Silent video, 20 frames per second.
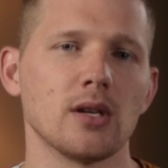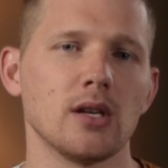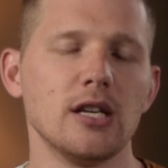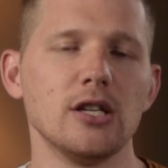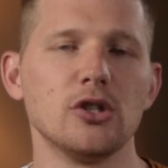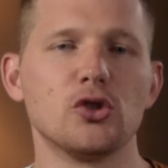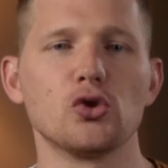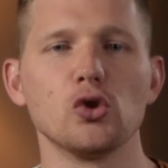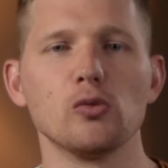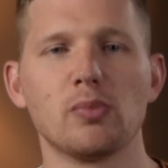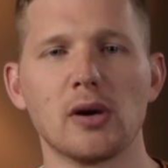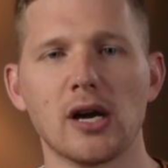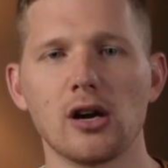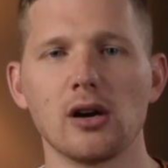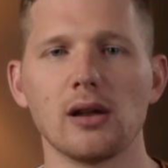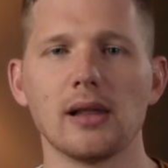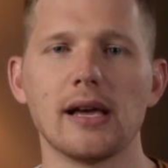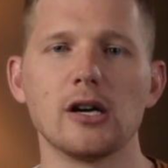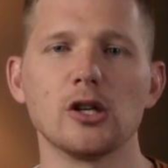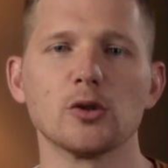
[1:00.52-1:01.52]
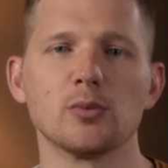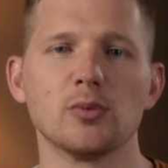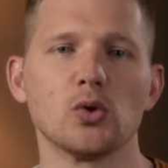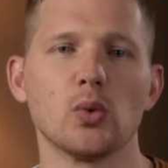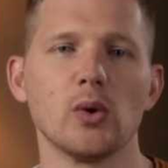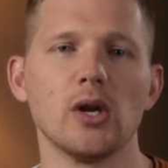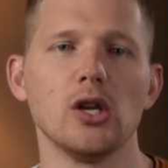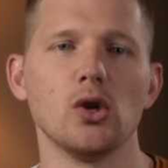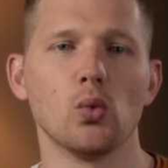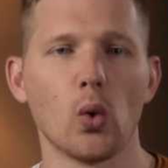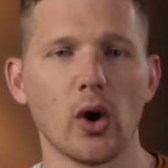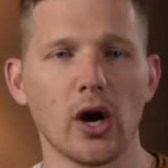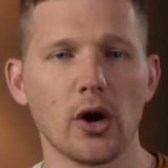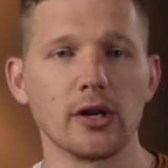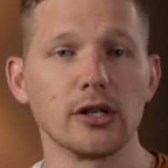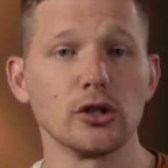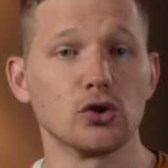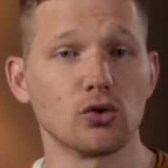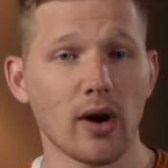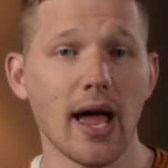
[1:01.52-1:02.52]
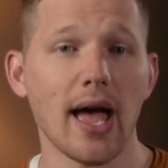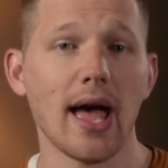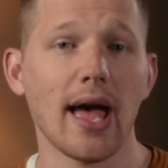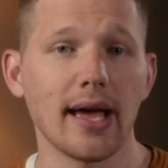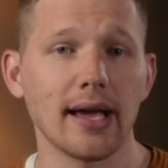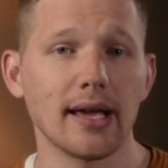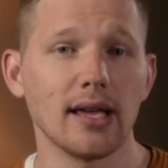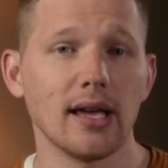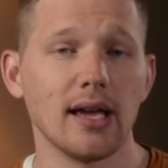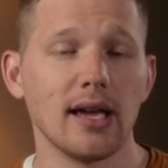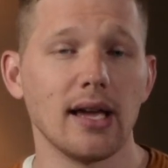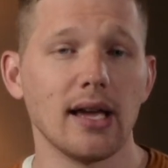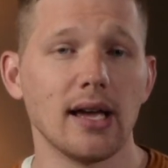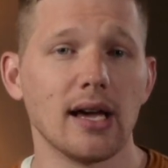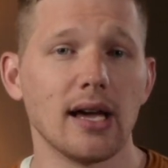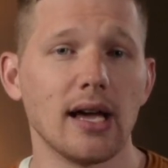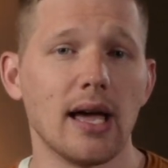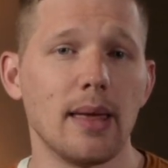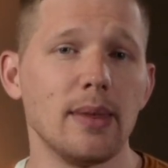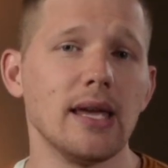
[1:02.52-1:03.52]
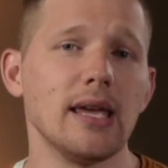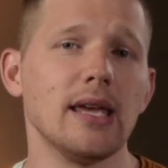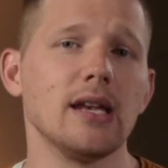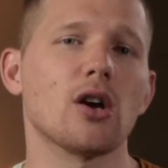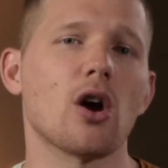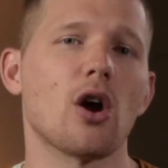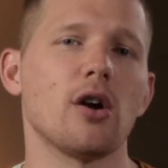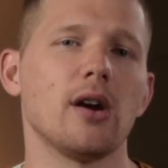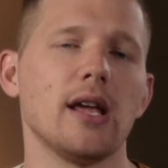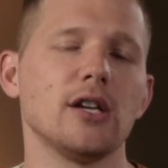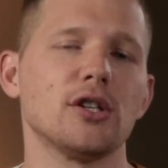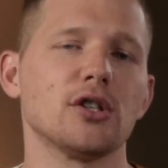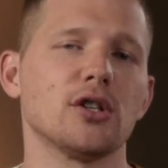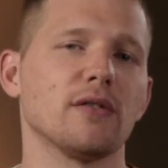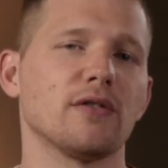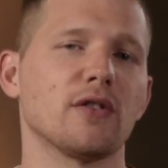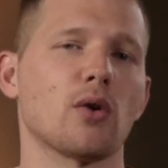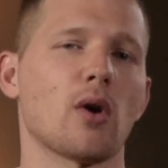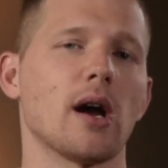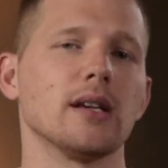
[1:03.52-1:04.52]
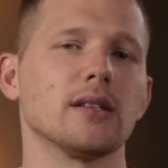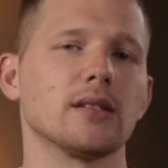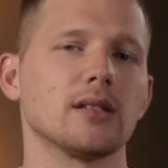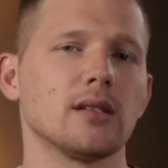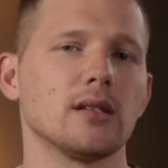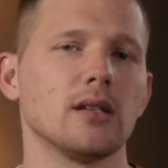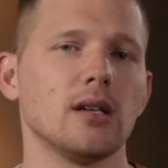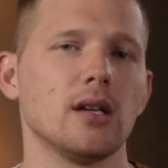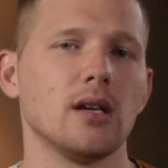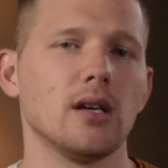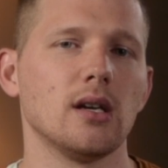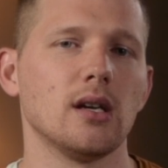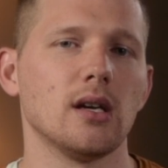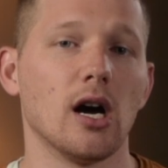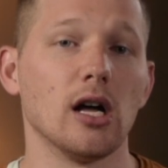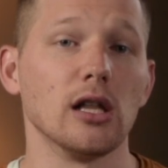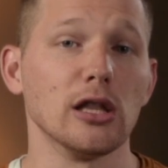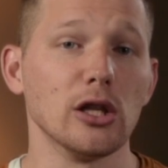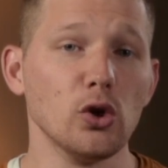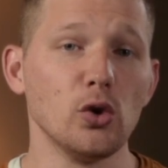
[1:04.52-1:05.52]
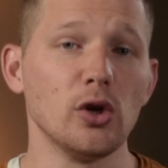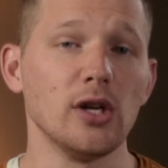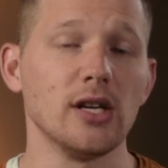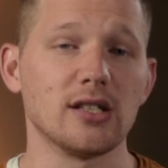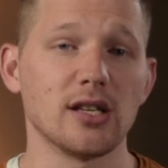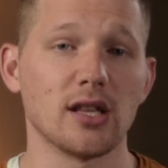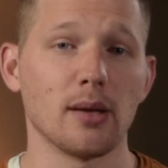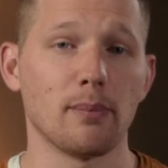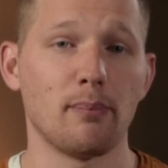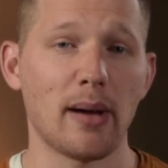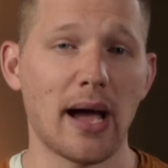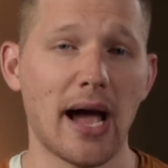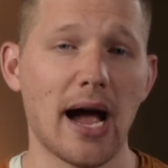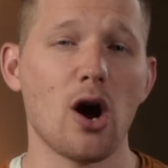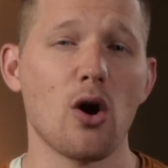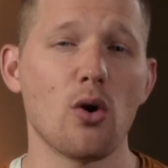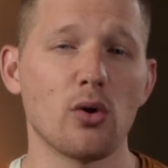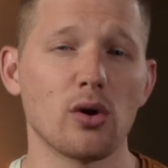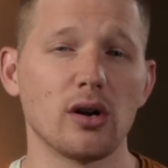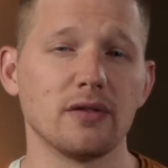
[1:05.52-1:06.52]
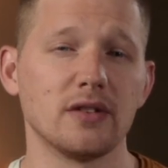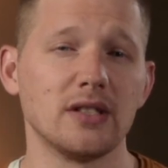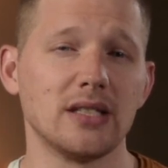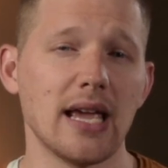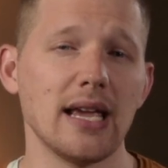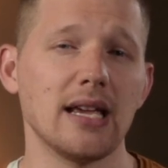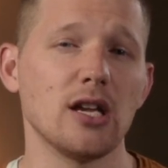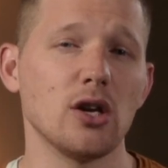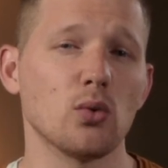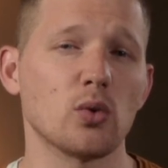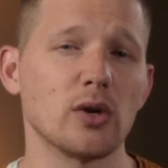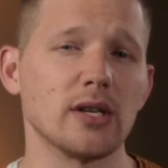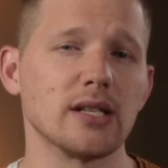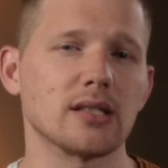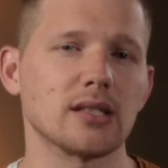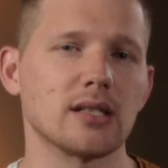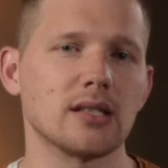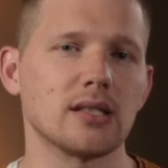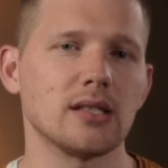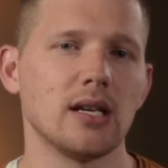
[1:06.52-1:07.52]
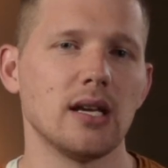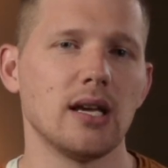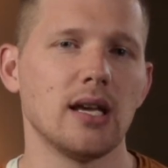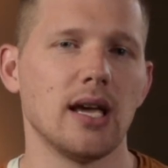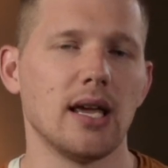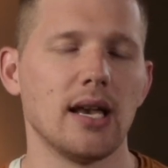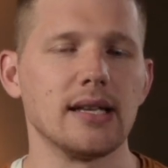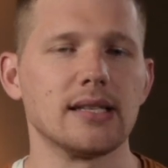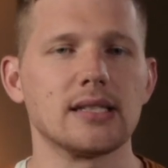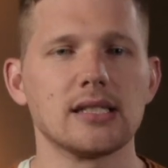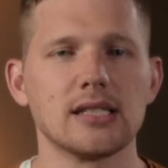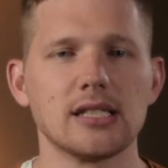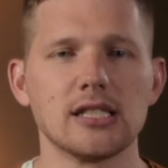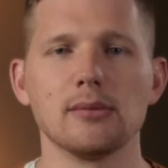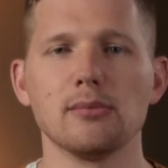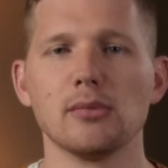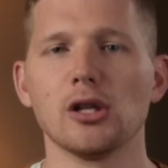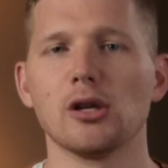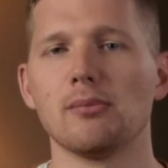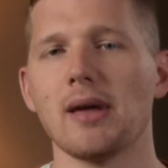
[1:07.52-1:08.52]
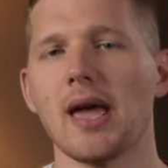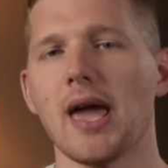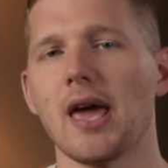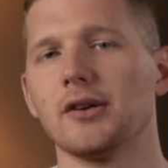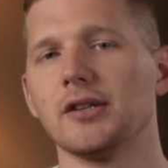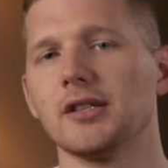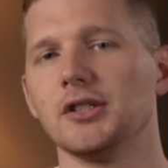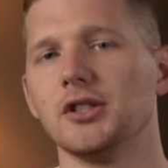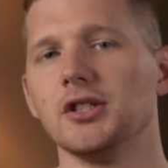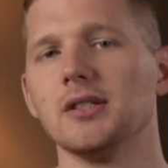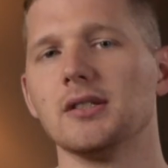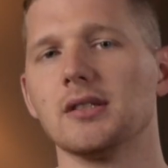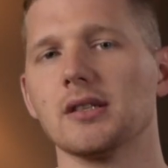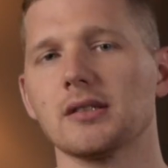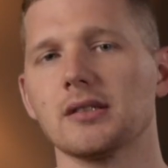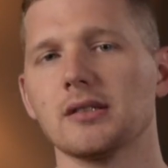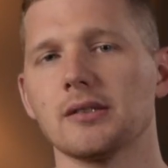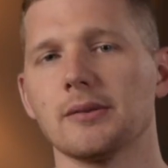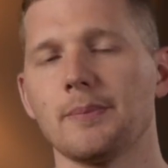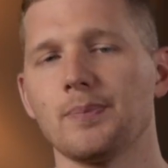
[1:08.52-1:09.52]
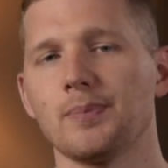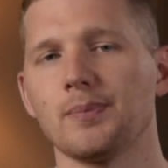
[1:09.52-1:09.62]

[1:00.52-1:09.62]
He drew parallels between wearing drag and the incarnation of Christ, alluding to the power of taking risks in a similar manner to Jesus.